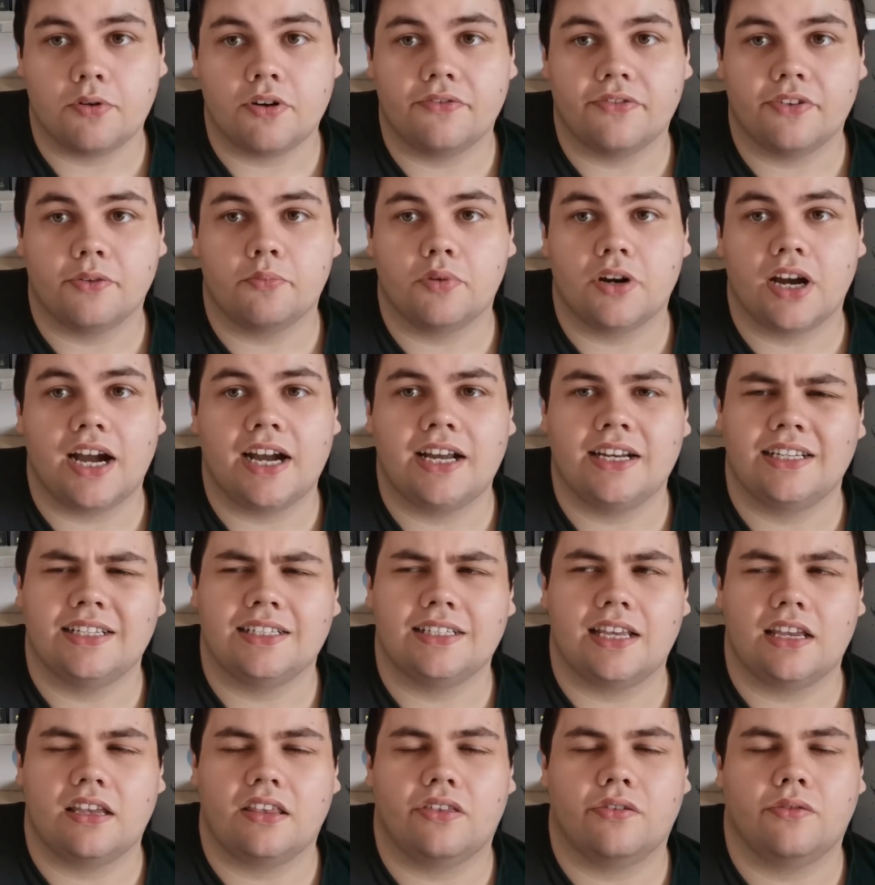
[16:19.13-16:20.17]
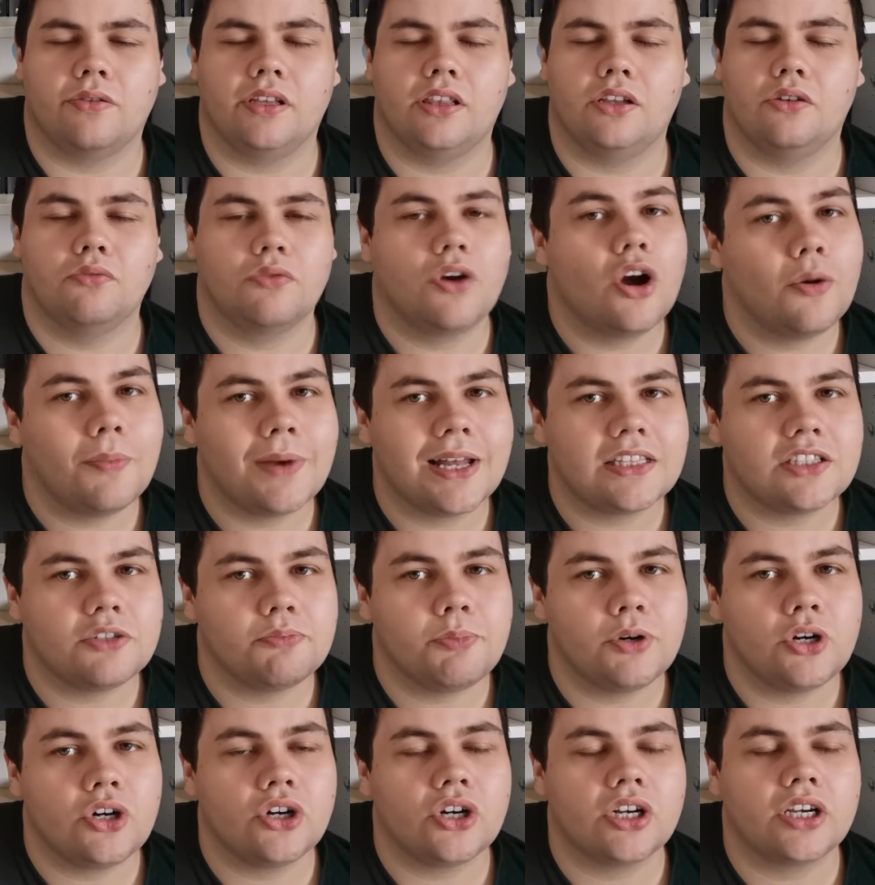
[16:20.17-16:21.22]
Keeper of the Bride is a thriller
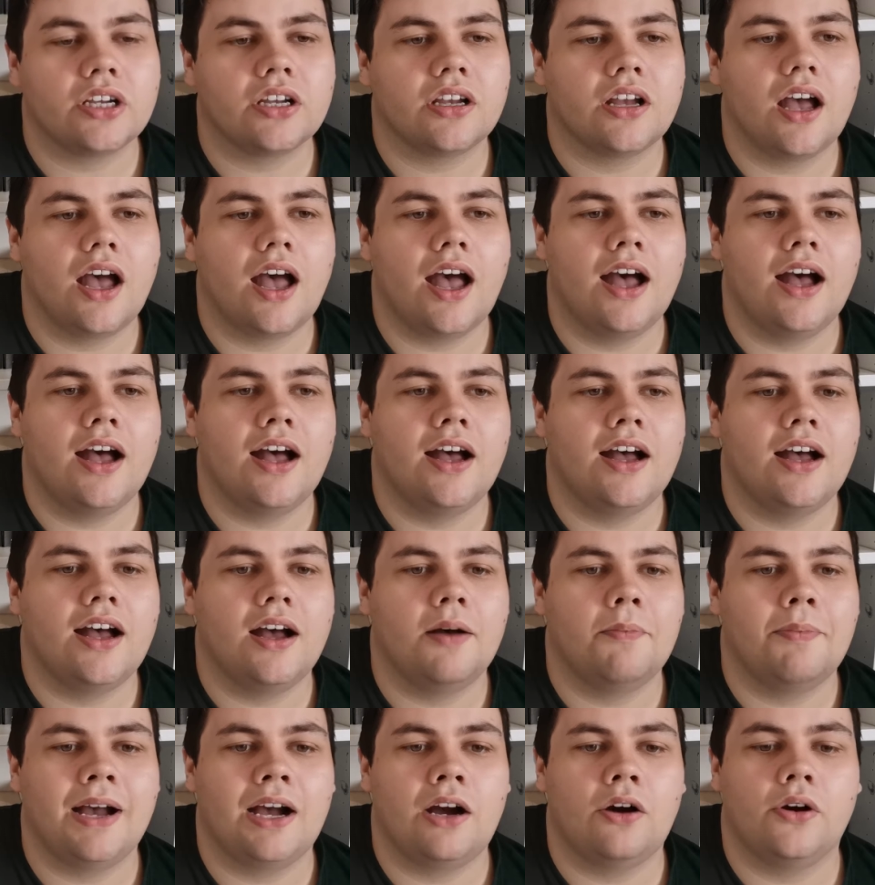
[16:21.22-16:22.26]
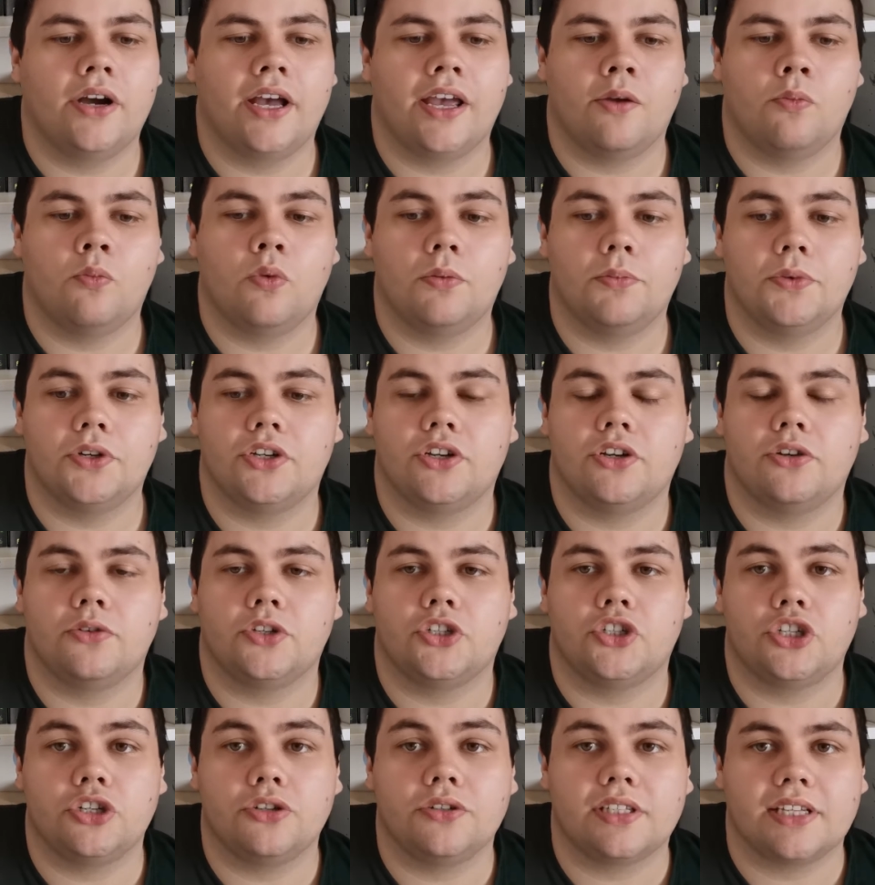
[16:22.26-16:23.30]
romance book about a woman
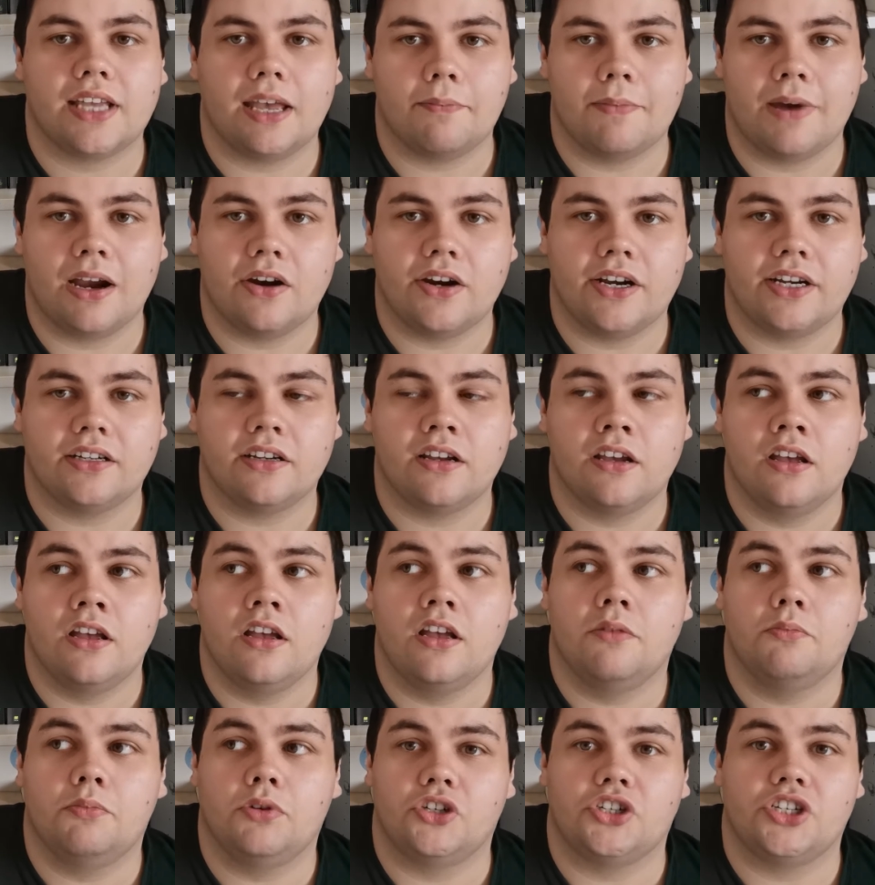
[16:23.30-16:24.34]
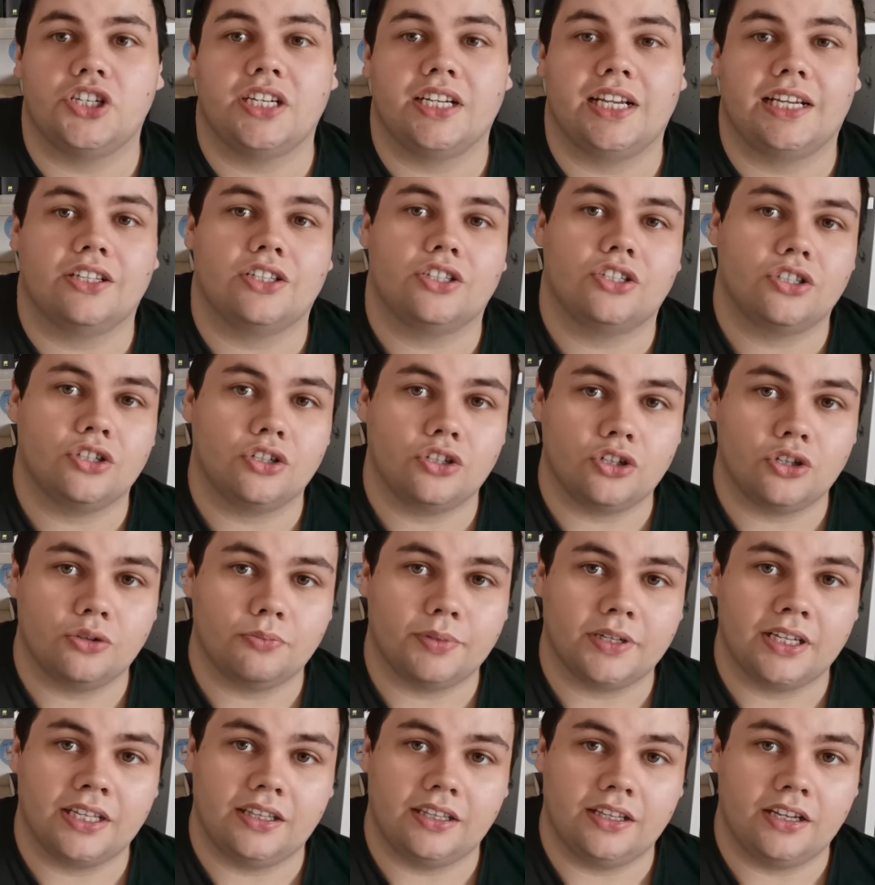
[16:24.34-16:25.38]
who is due to get married, but she gets
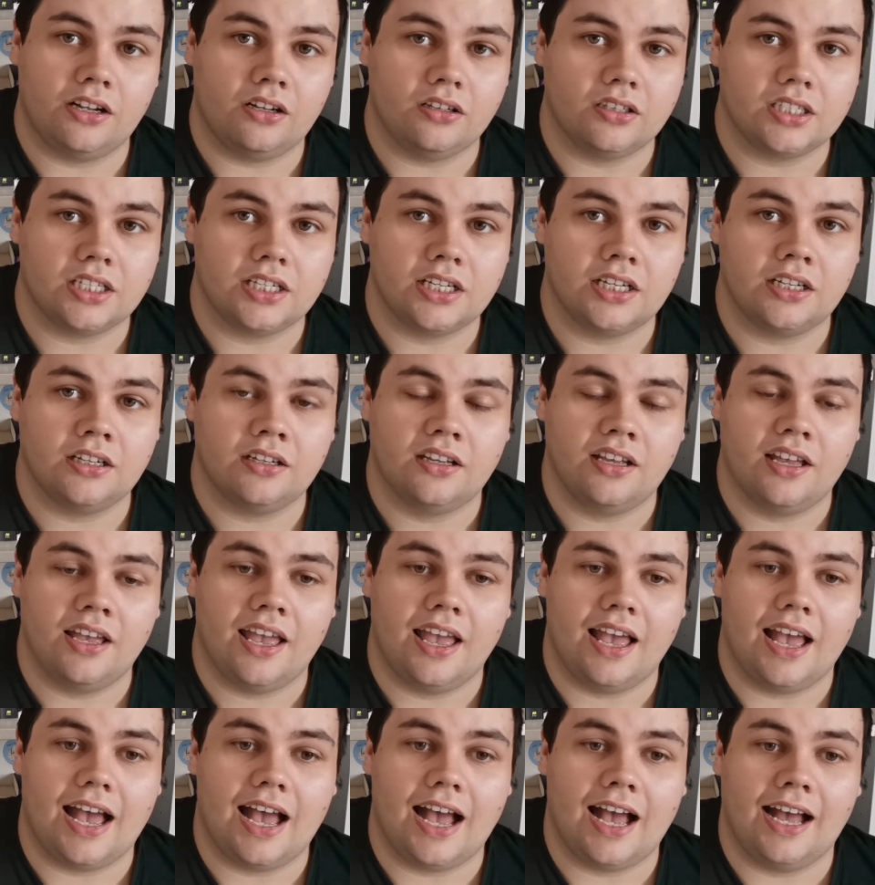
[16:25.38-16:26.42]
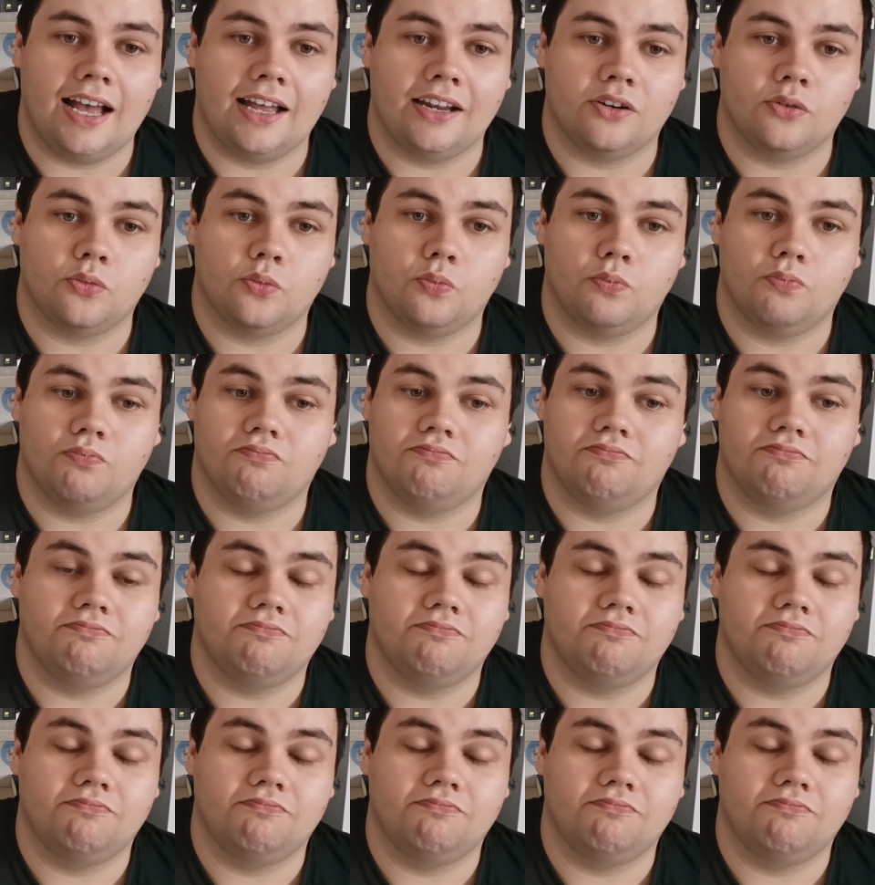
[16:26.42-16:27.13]
stood up at the altar and